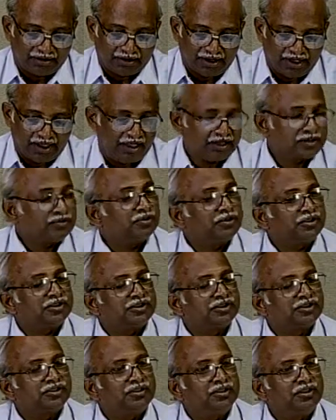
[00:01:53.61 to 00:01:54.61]

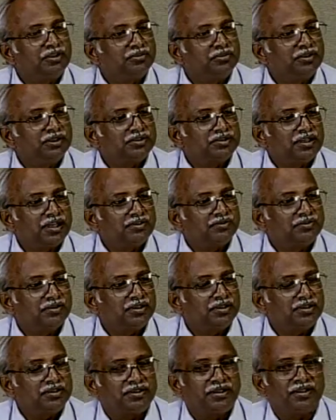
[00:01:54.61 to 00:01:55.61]
Exploration drilling means
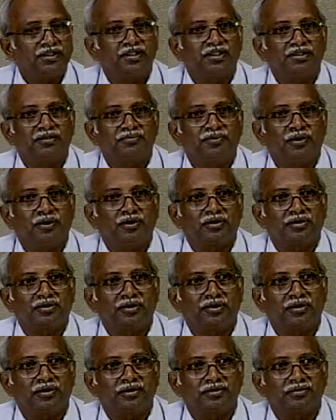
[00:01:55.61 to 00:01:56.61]
actually drilling
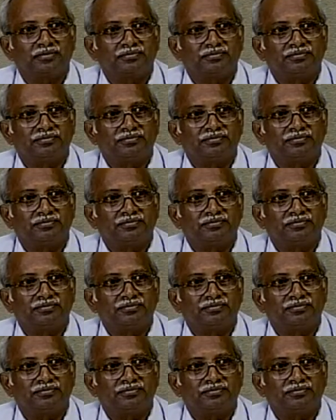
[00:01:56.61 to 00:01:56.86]
for